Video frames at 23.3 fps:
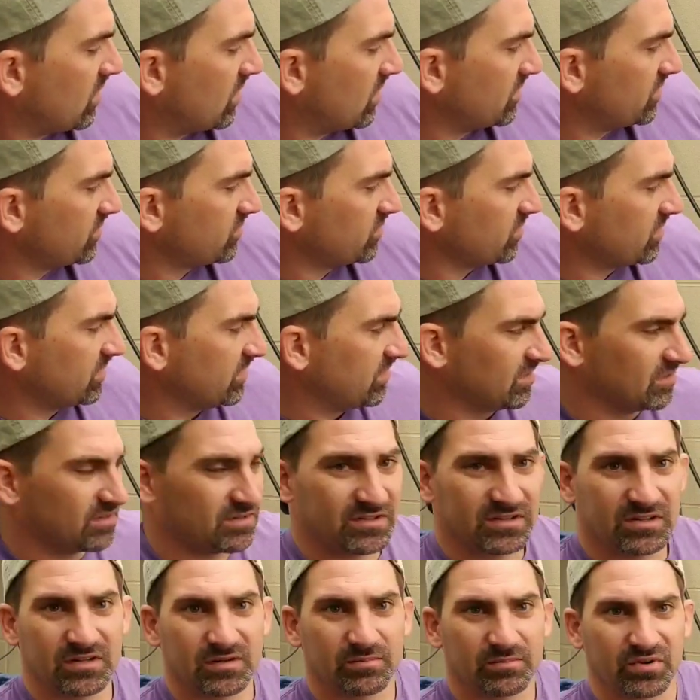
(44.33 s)
I just wanted
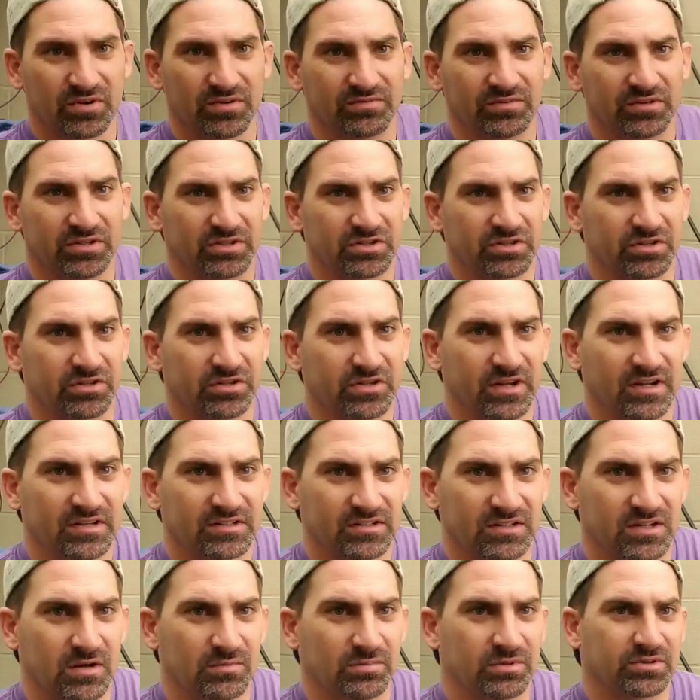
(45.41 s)
to briefly show you
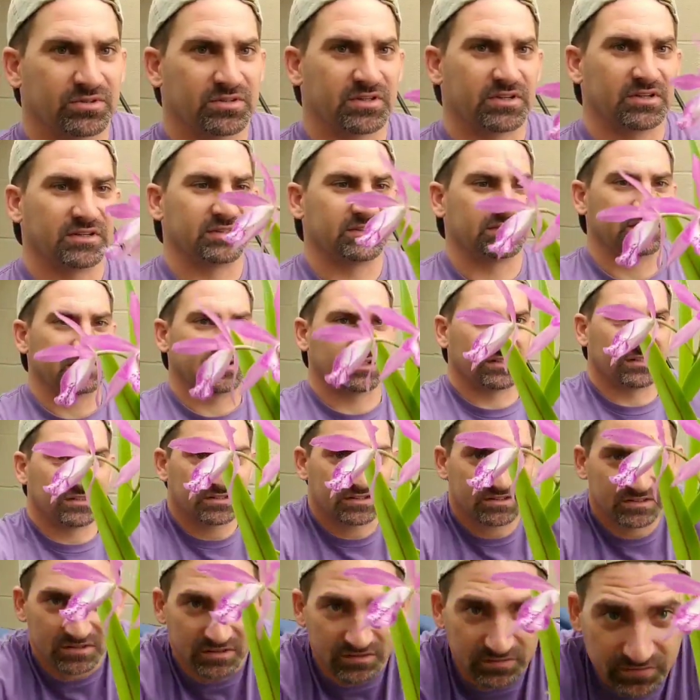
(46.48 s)
guys a couple things.
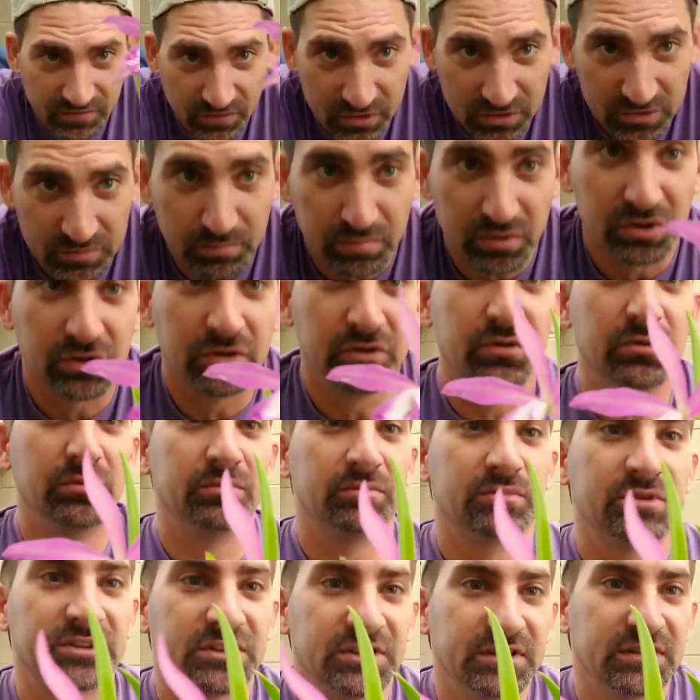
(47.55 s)
This is a first
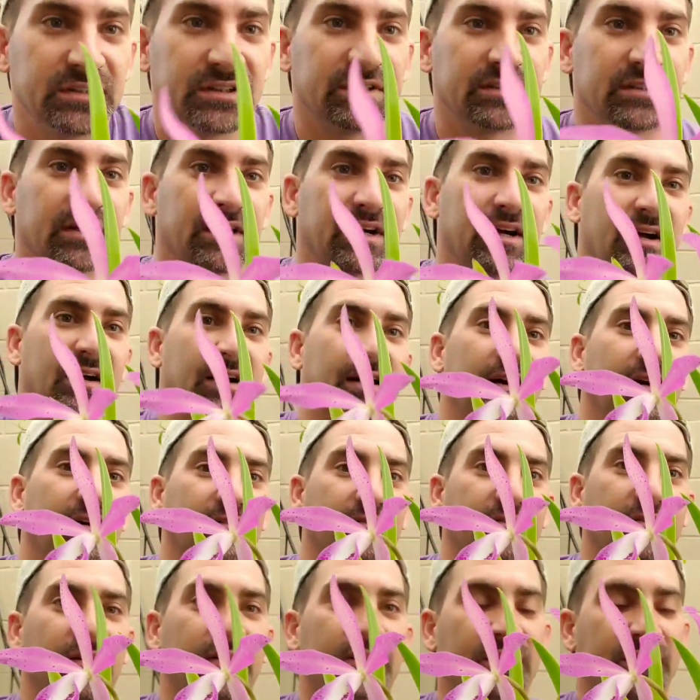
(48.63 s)
bloom seedling that I
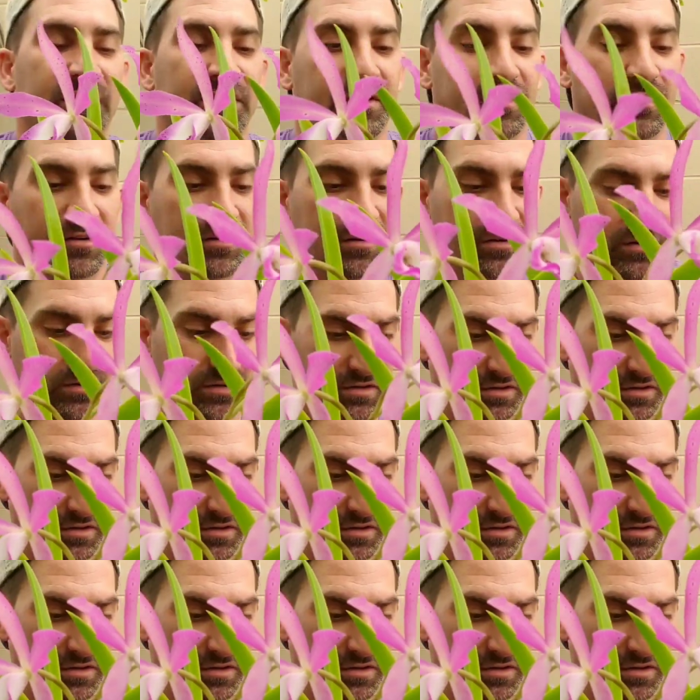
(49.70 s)
have here.